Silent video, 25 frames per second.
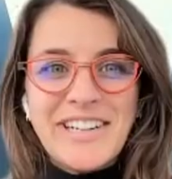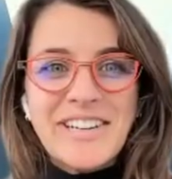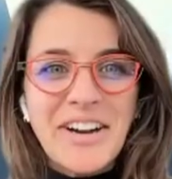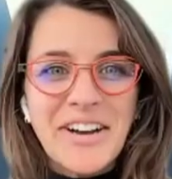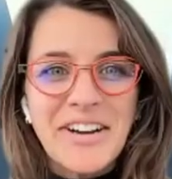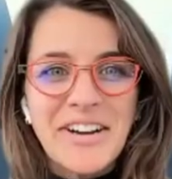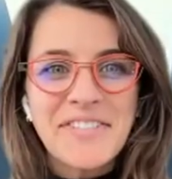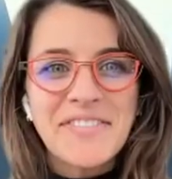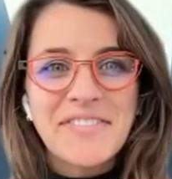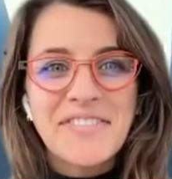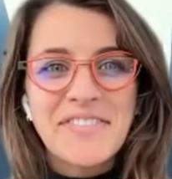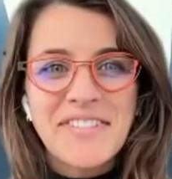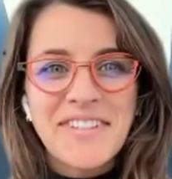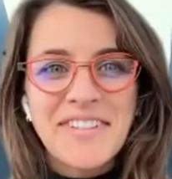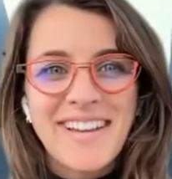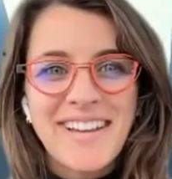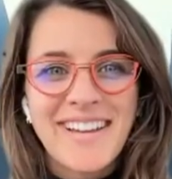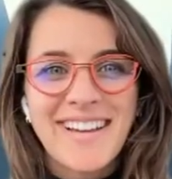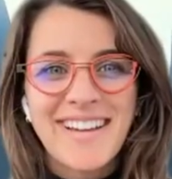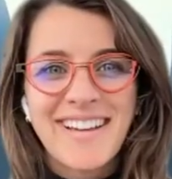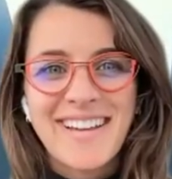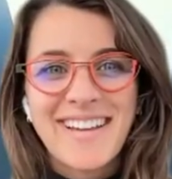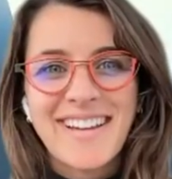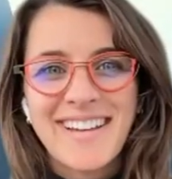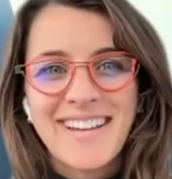ear off?
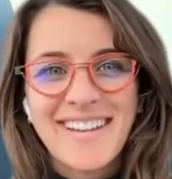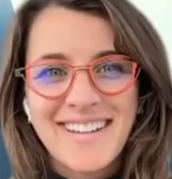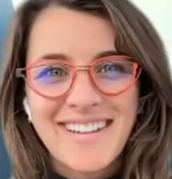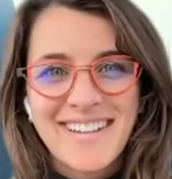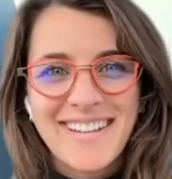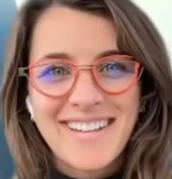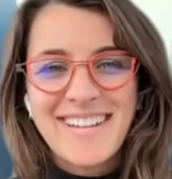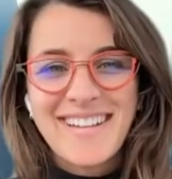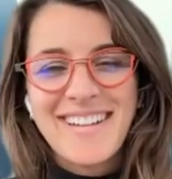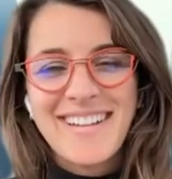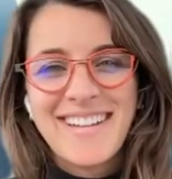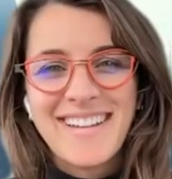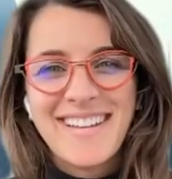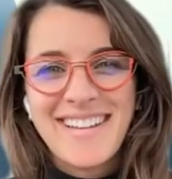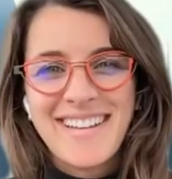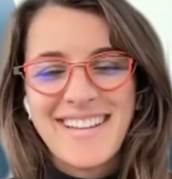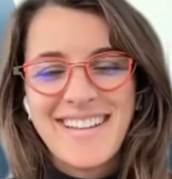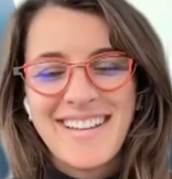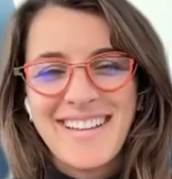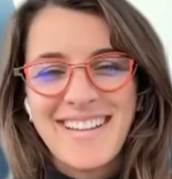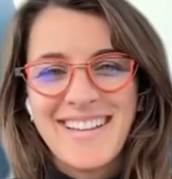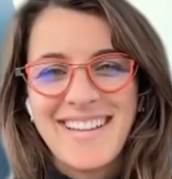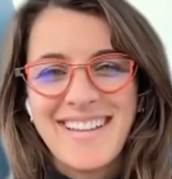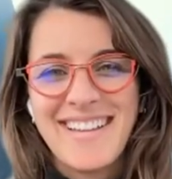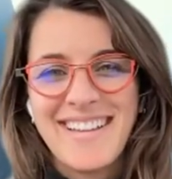
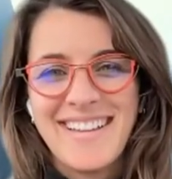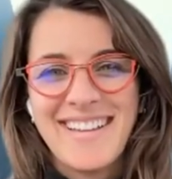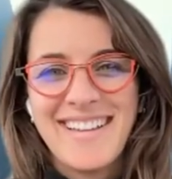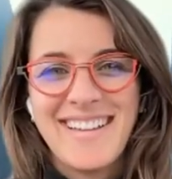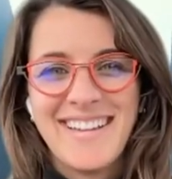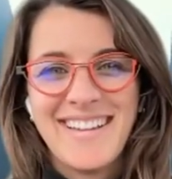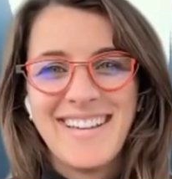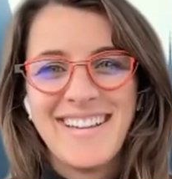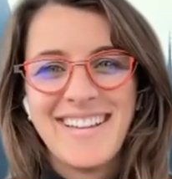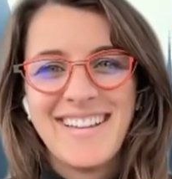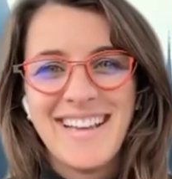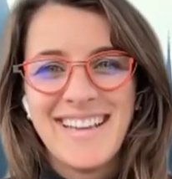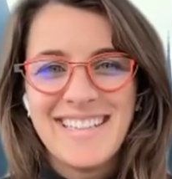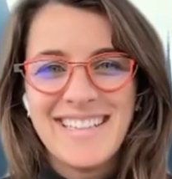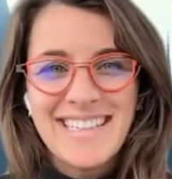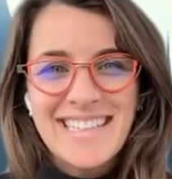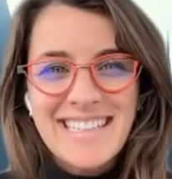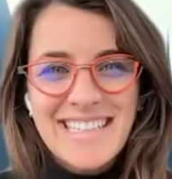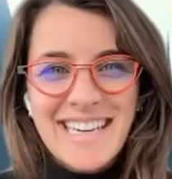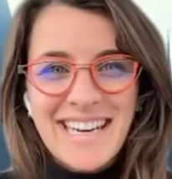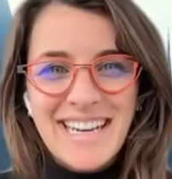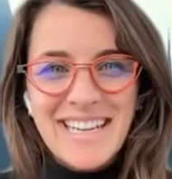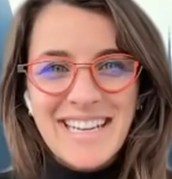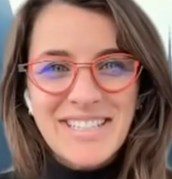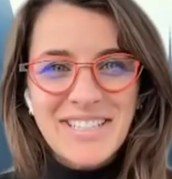Sorry? I
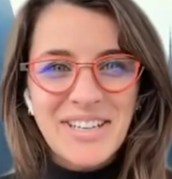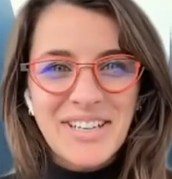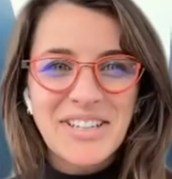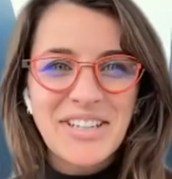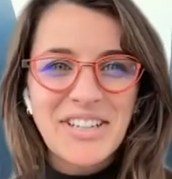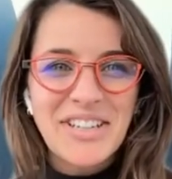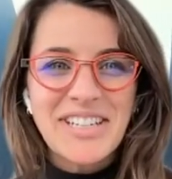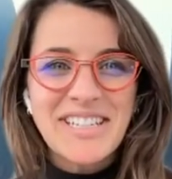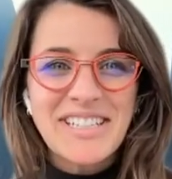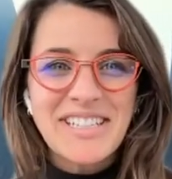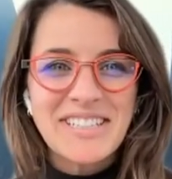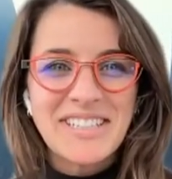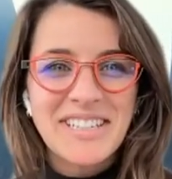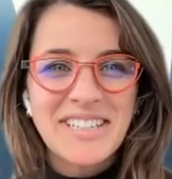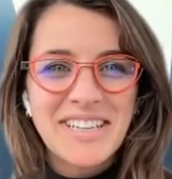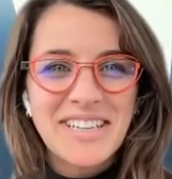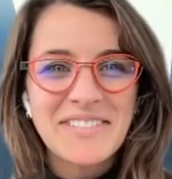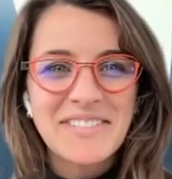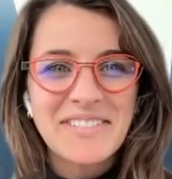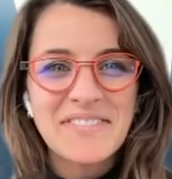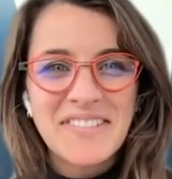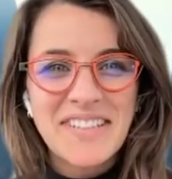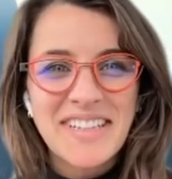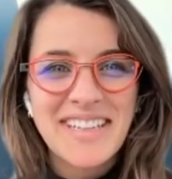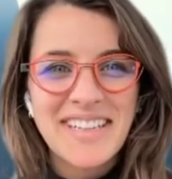said, did I talk your ear
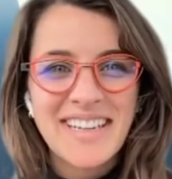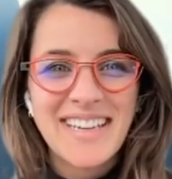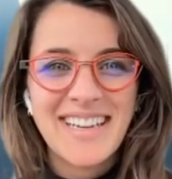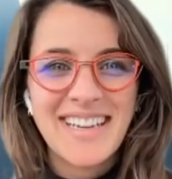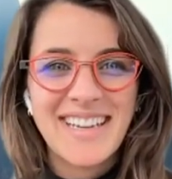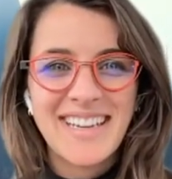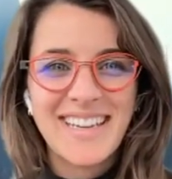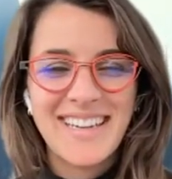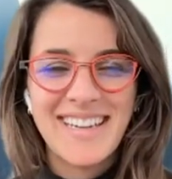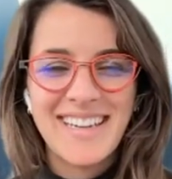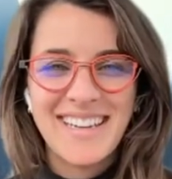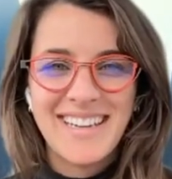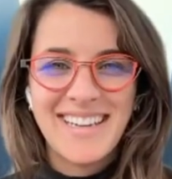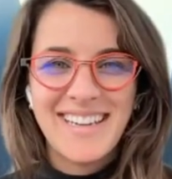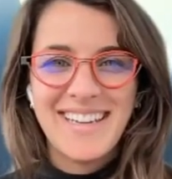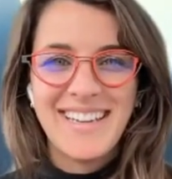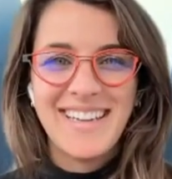off? Uh,